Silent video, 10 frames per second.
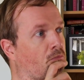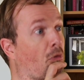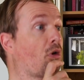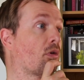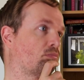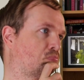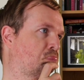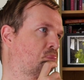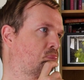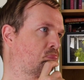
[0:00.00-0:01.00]
Huh.
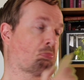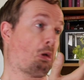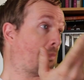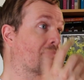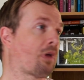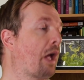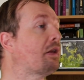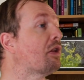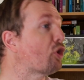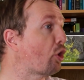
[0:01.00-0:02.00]
Well, I
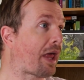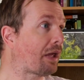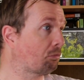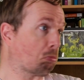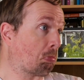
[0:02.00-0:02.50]
didn't know that.